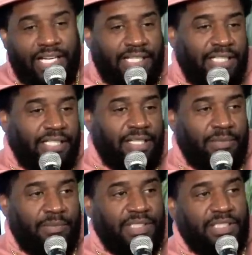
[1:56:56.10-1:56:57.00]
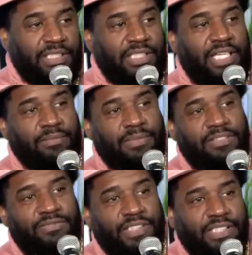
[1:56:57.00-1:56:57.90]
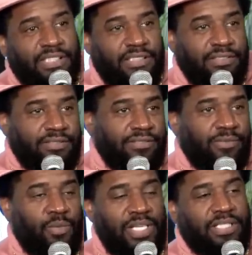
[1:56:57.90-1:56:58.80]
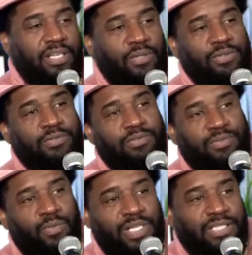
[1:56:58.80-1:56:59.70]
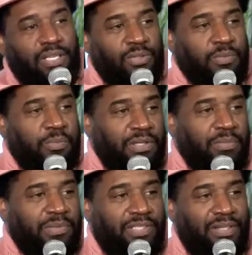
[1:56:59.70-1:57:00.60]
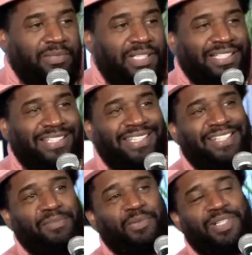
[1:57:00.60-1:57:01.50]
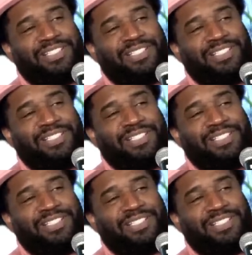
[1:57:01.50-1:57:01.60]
Friday. Right. I'm gonna be looking like motherfucking a West Coast West Coast pimp or something like that.